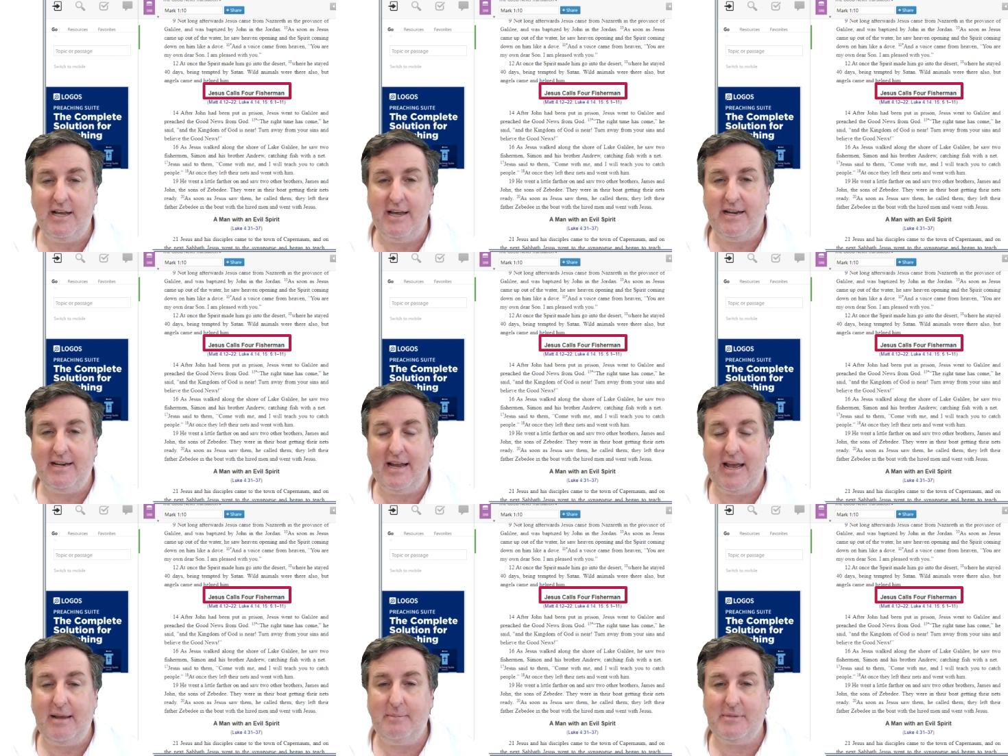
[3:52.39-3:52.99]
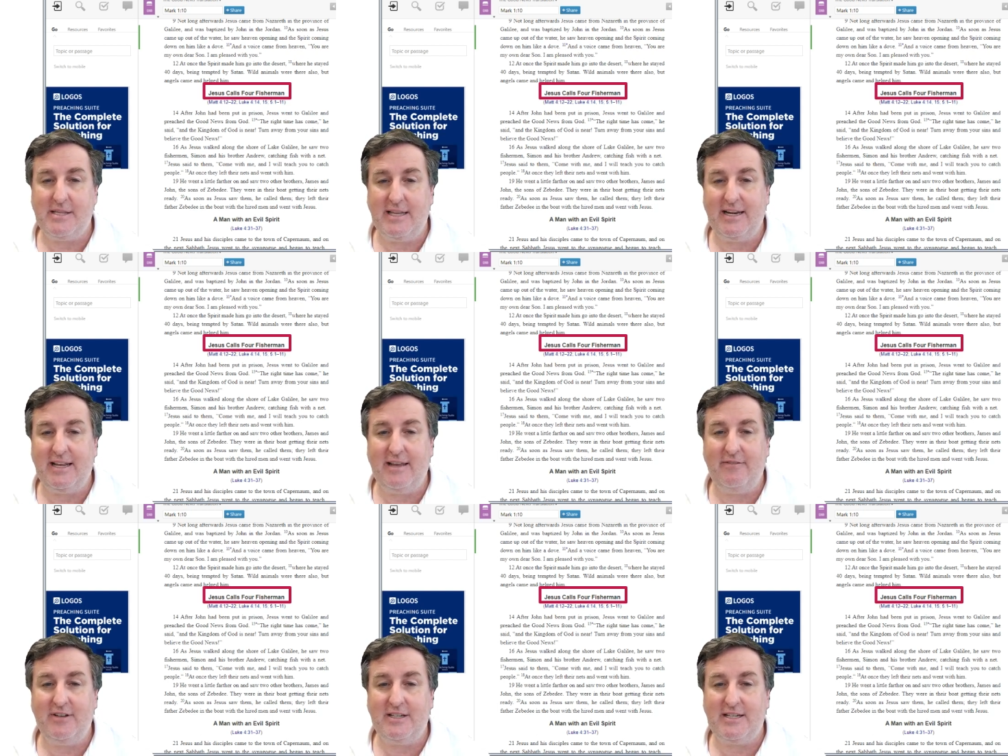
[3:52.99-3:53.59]
names that are
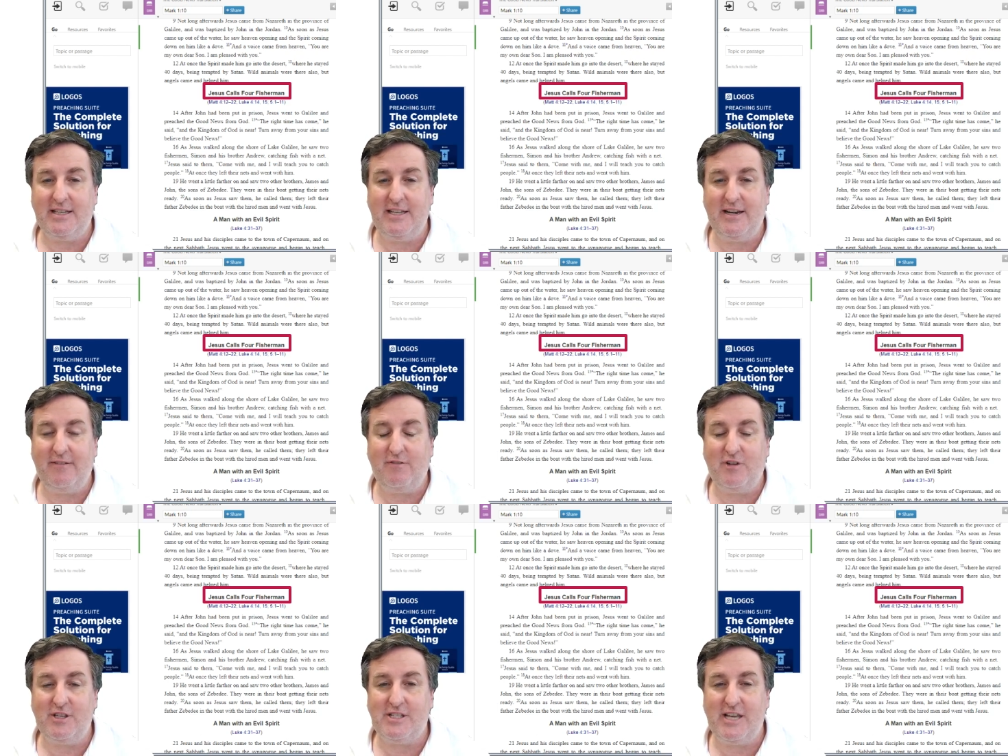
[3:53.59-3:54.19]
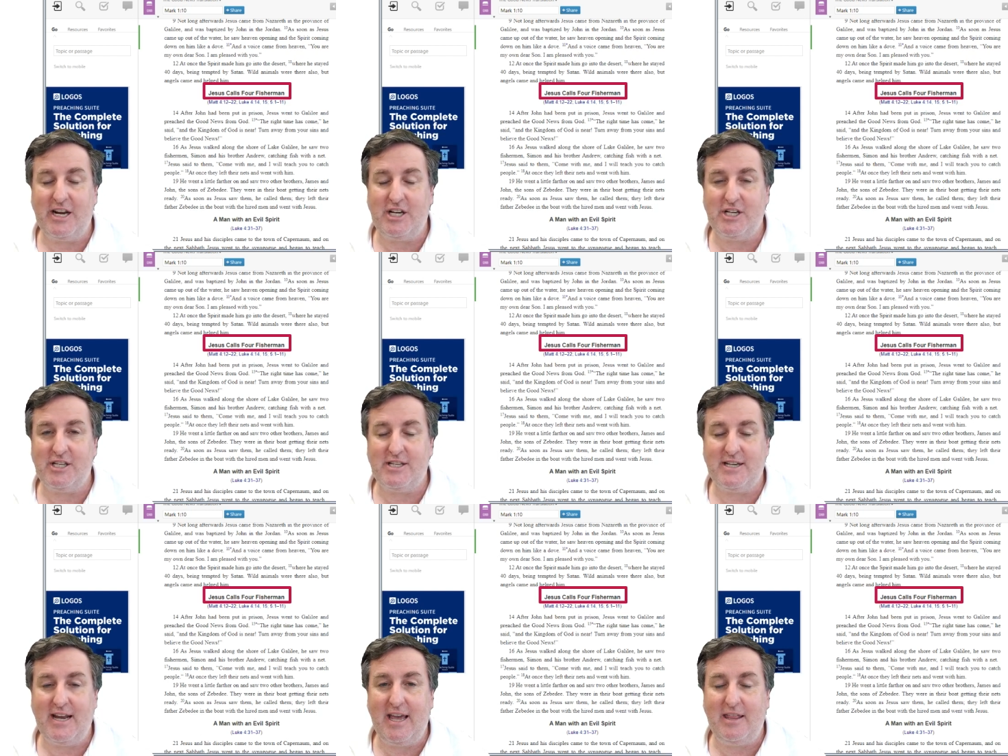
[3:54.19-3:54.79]
given to the different sections
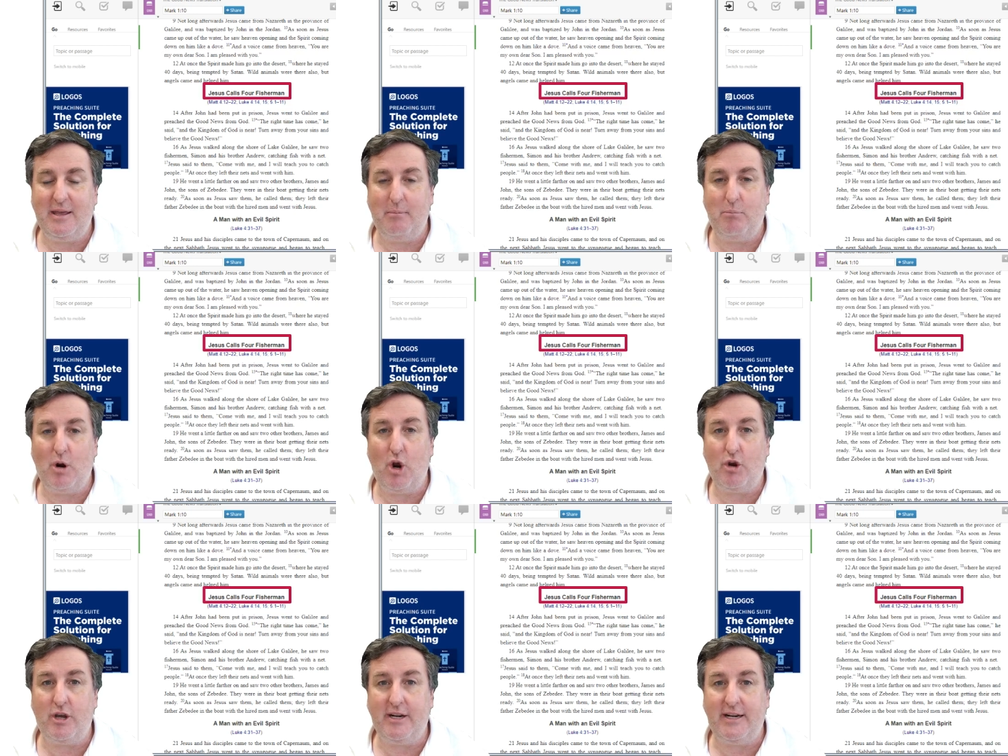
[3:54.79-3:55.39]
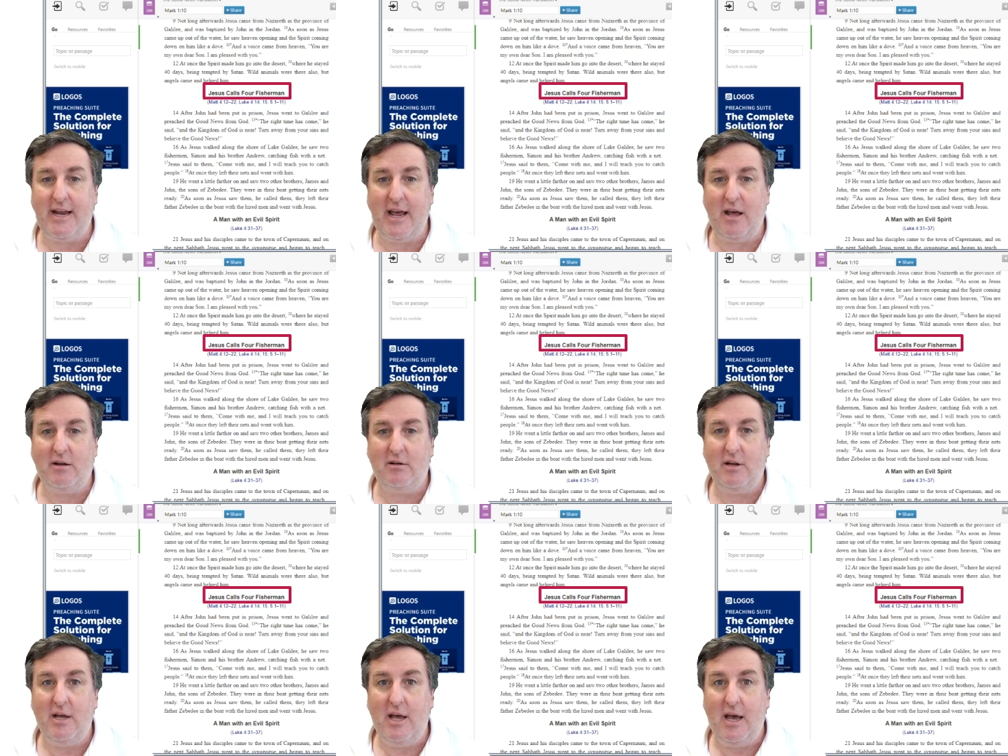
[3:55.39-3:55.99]
and how they're broken down